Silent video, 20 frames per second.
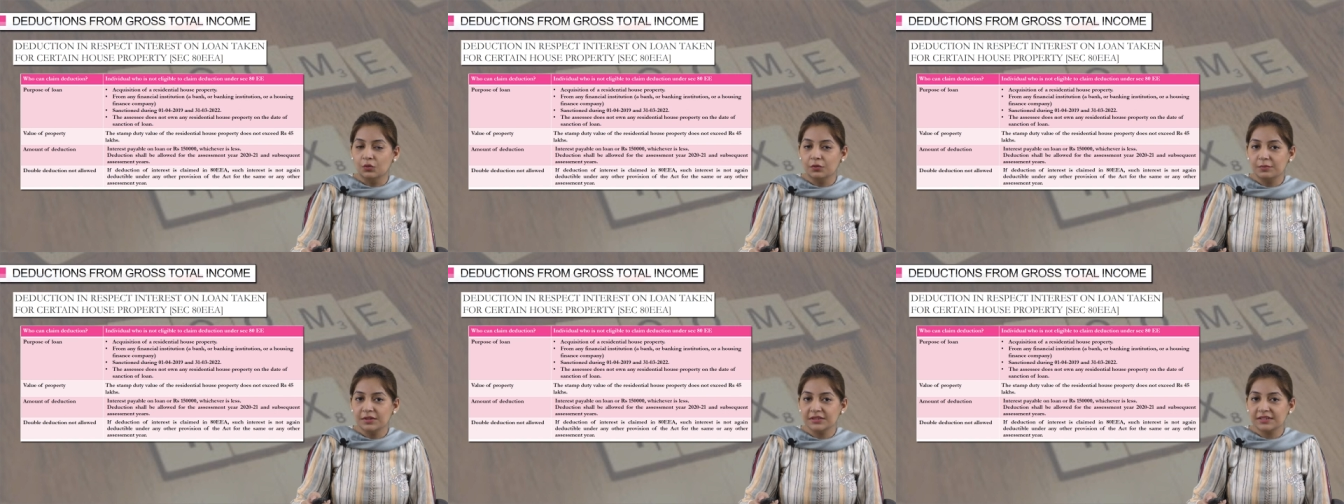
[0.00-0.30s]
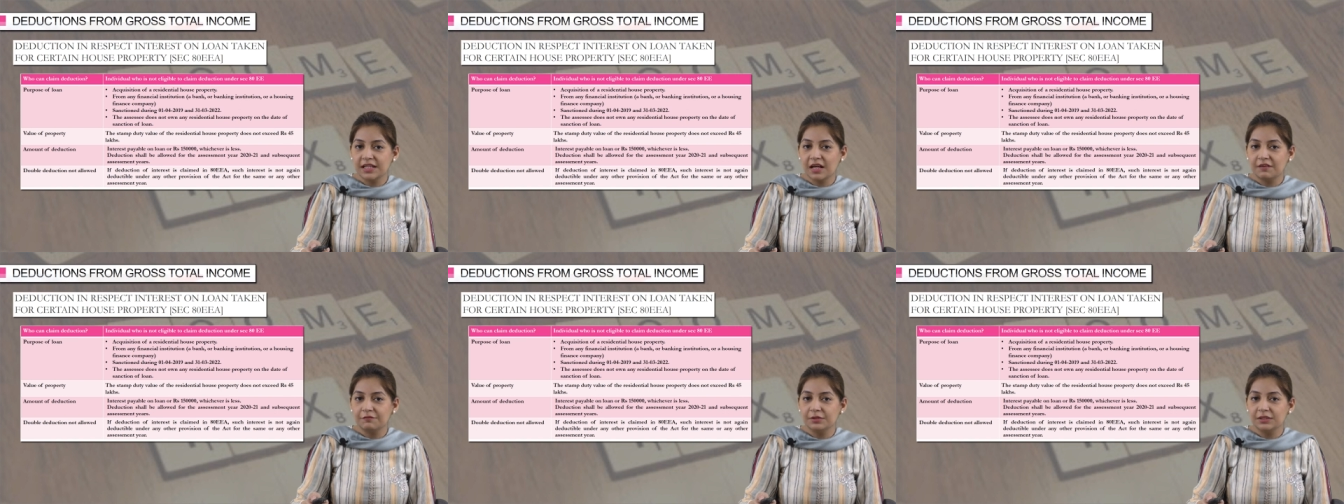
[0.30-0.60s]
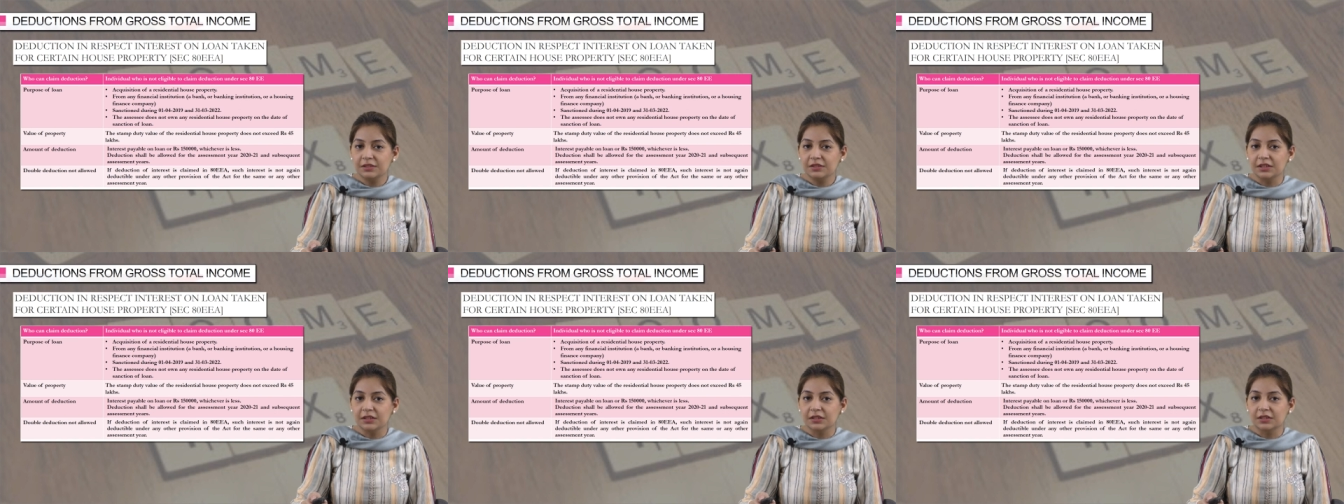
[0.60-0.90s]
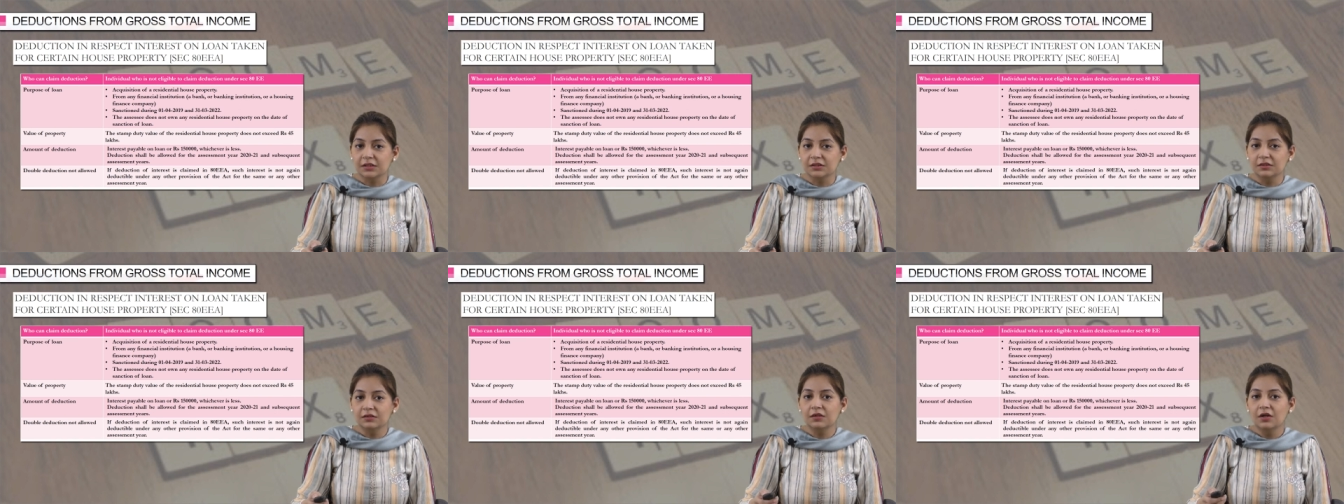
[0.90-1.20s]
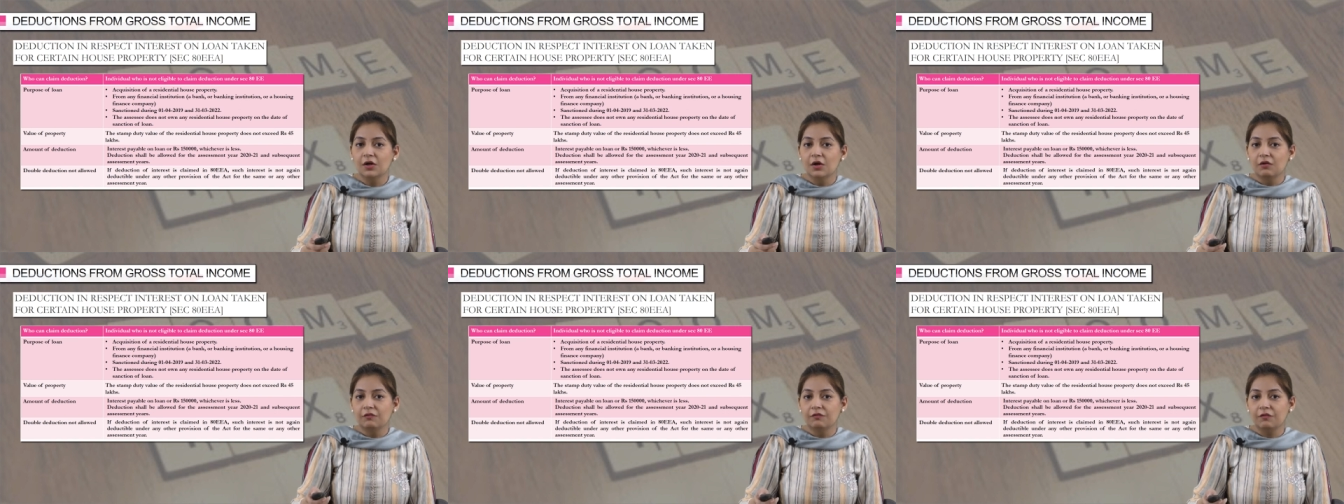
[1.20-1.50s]
loan must have been taken
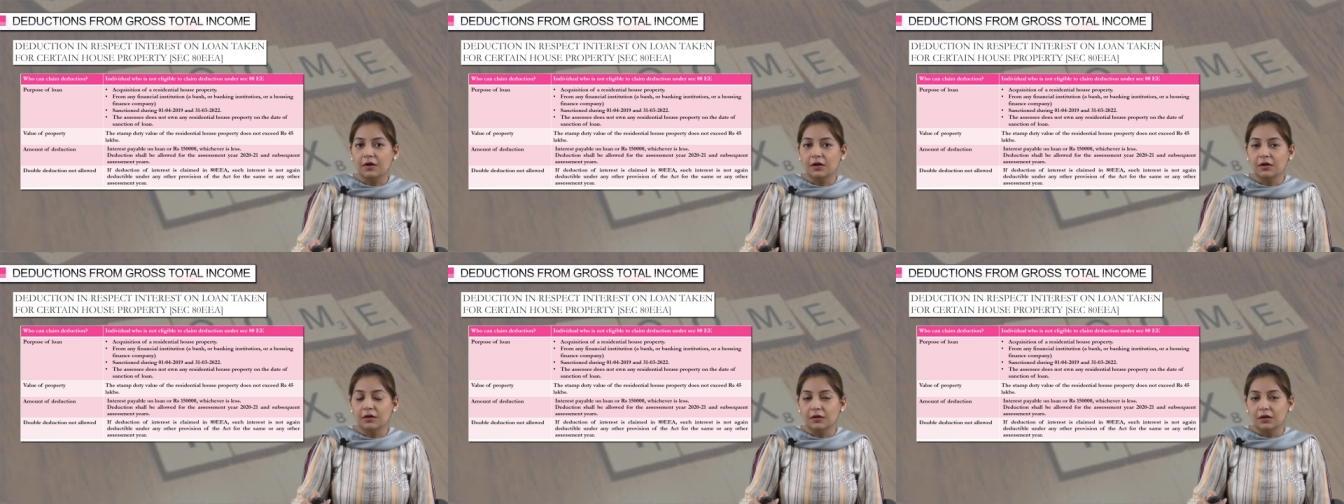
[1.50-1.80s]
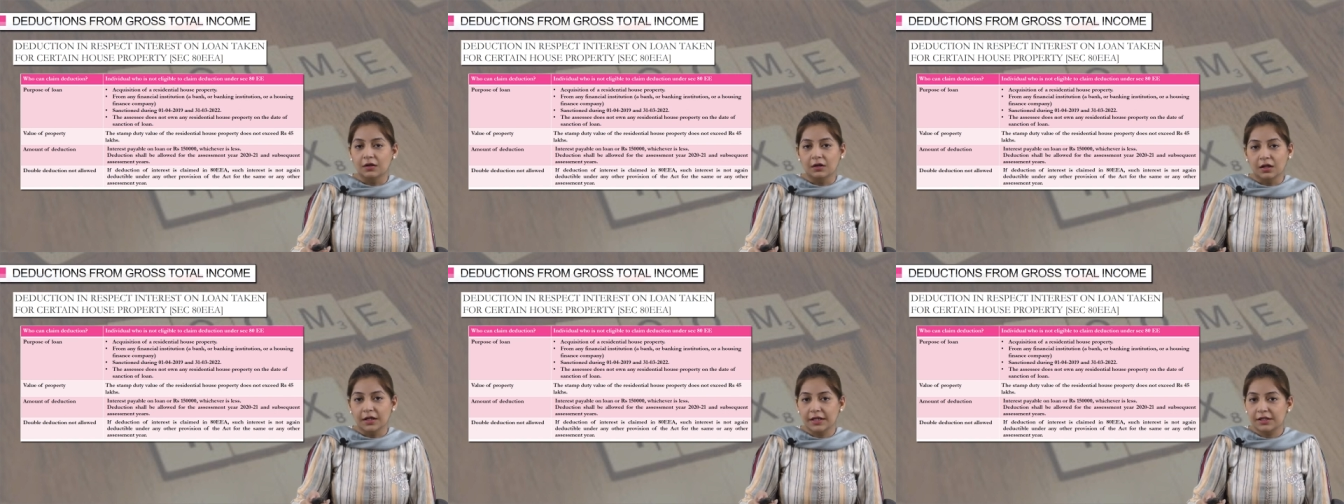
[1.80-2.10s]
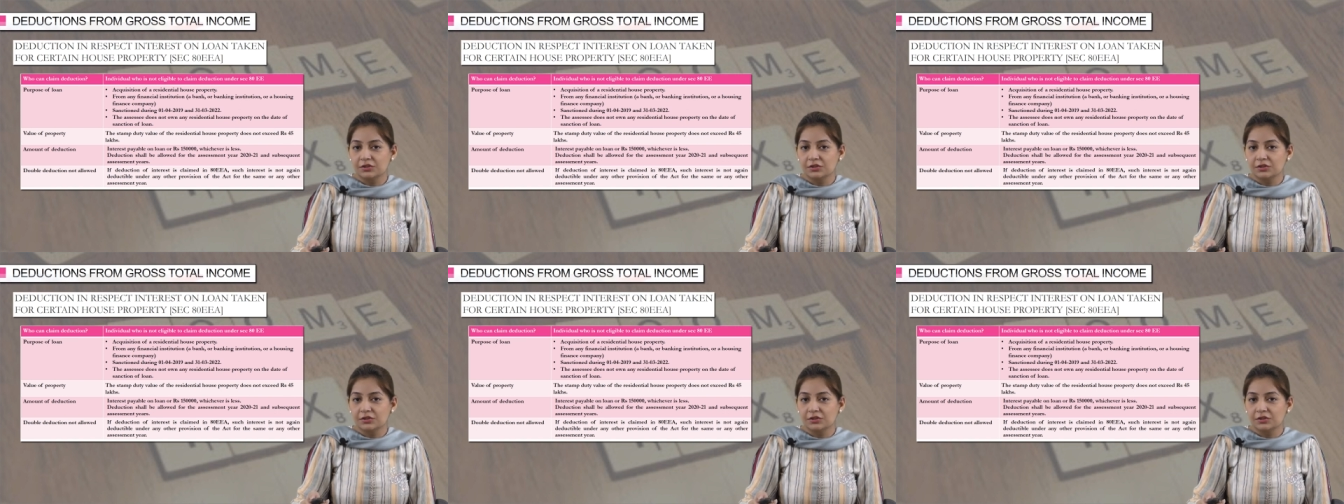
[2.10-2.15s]
for uh,